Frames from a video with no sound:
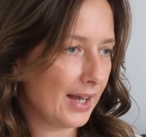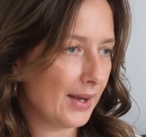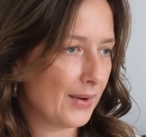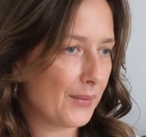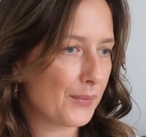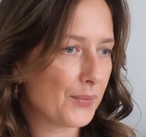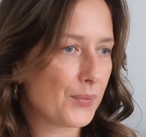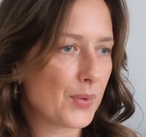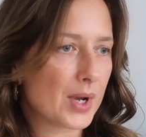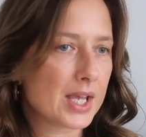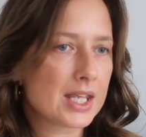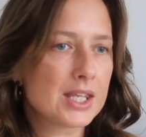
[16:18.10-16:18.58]

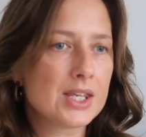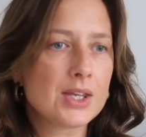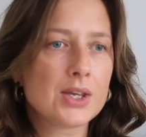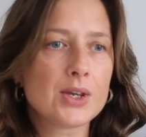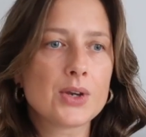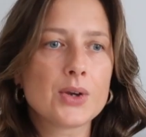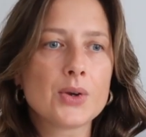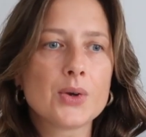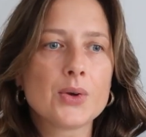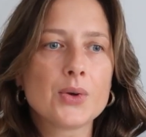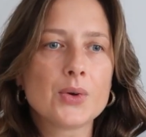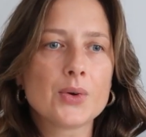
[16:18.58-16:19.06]
when
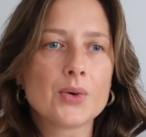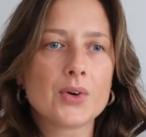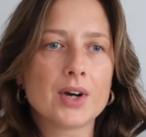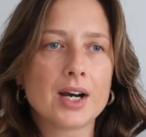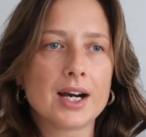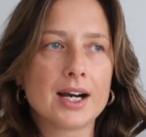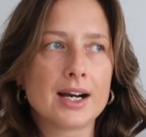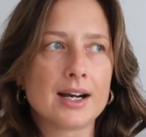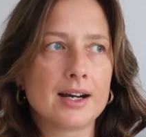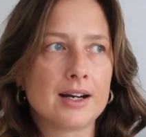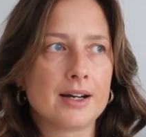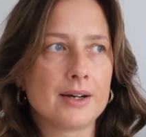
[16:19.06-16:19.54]
you
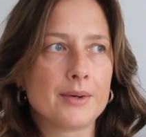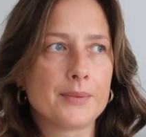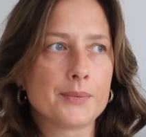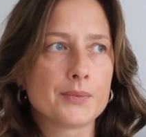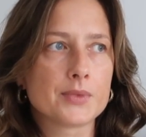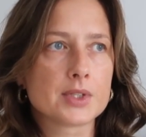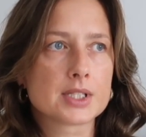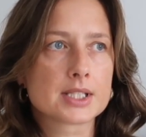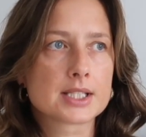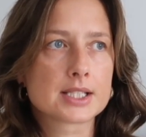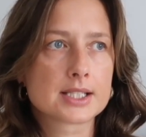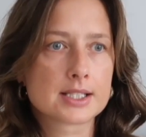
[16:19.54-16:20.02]

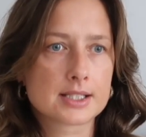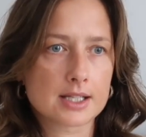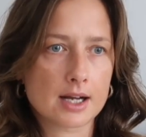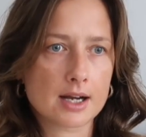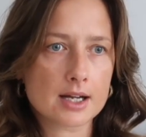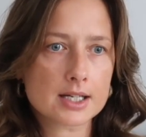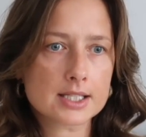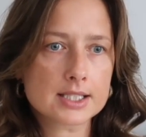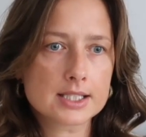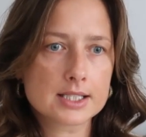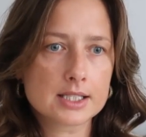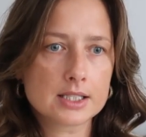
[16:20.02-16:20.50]

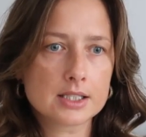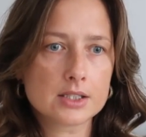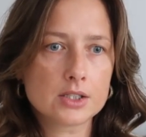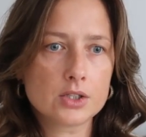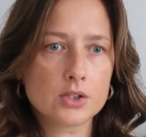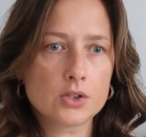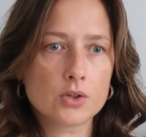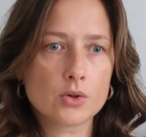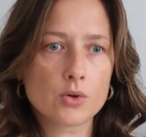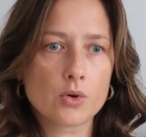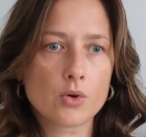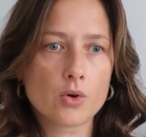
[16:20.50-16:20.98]
starting
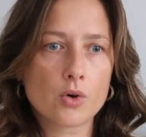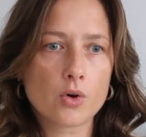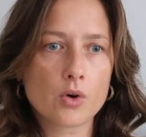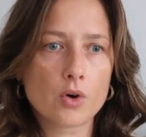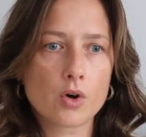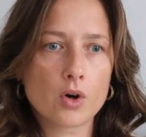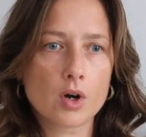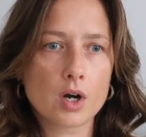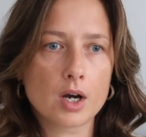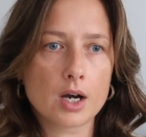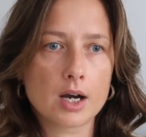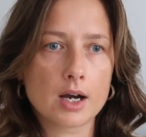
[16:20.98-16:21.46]

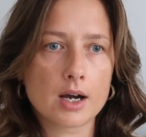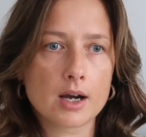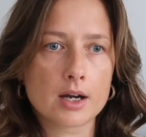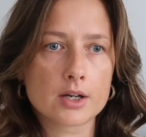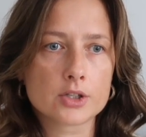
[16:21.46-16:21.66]
your